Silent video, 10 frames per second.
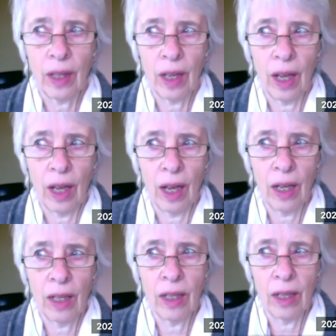
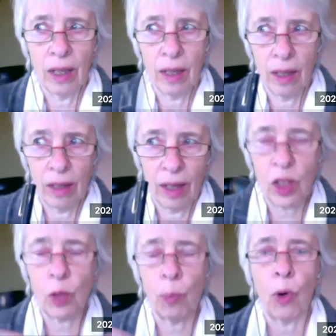in
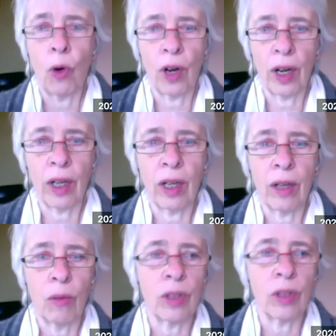exploring
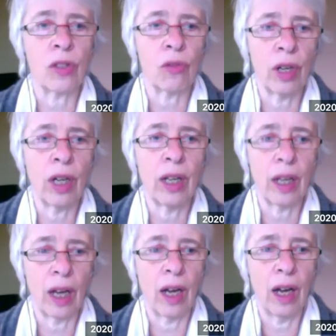what's really
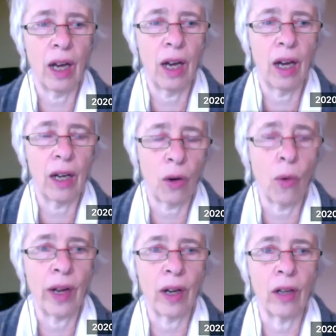
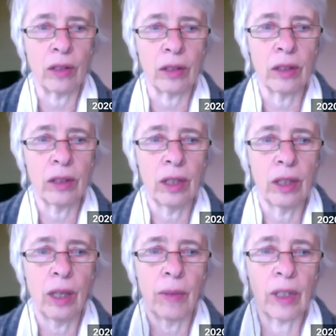going on.
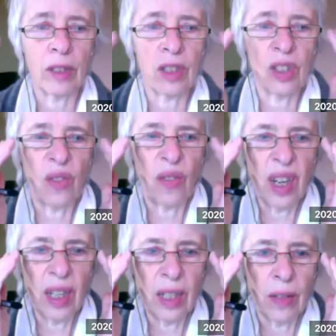Because it's
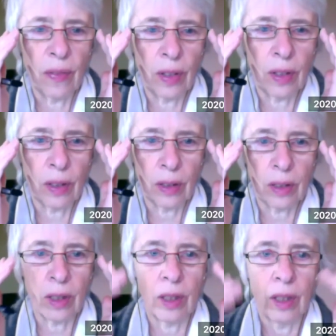very difficult
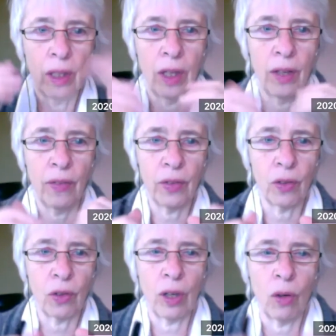if
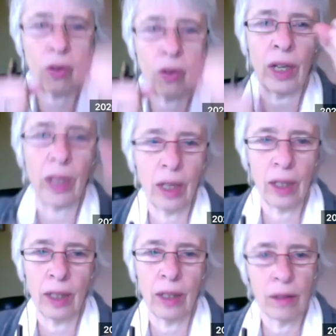you're already in
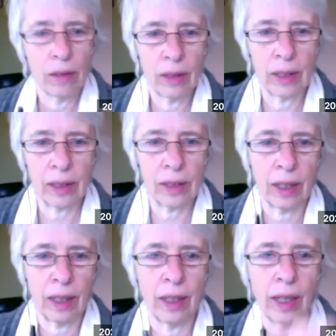the, let's say,
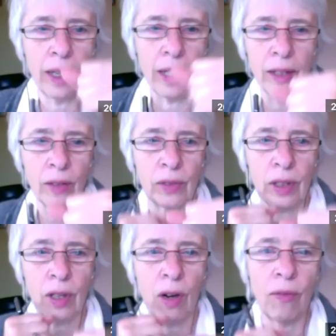in the heat of the
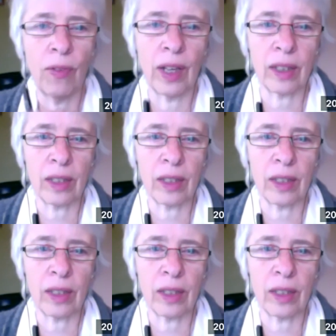conflict,